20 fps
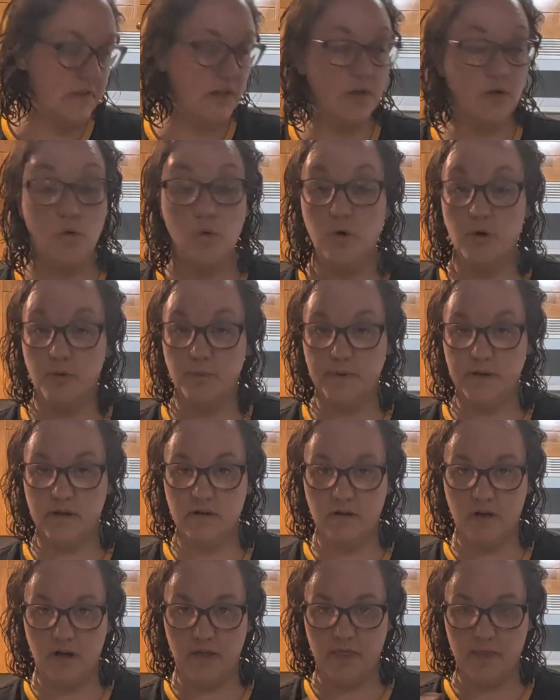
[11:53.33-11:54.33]

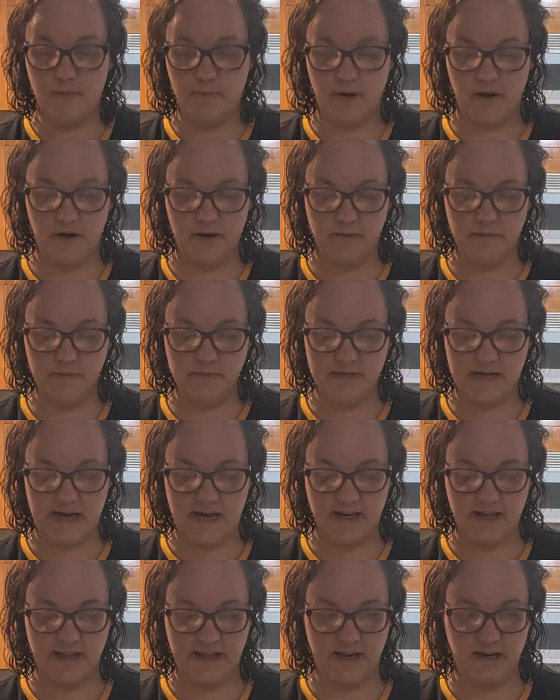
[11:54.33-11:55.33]
cornmeal on the bottom to
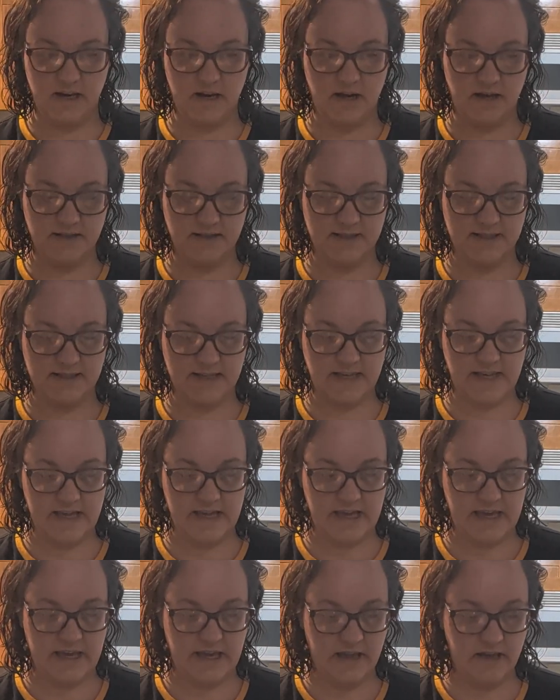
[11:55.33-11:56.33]
add like a
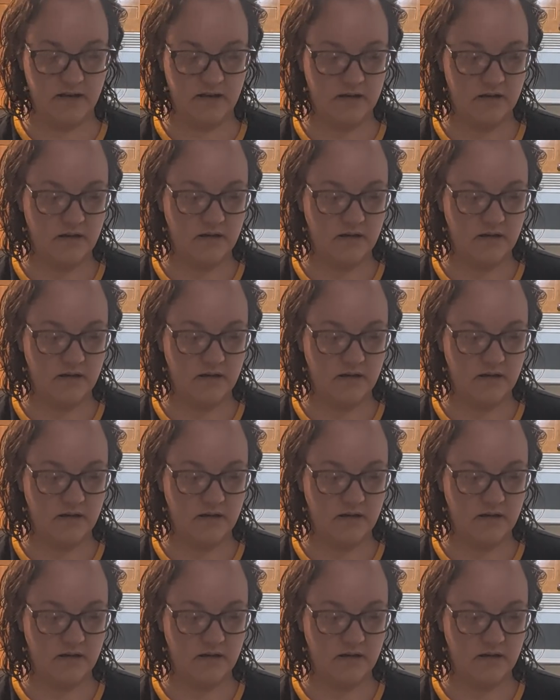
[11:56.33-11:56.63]
non-sticky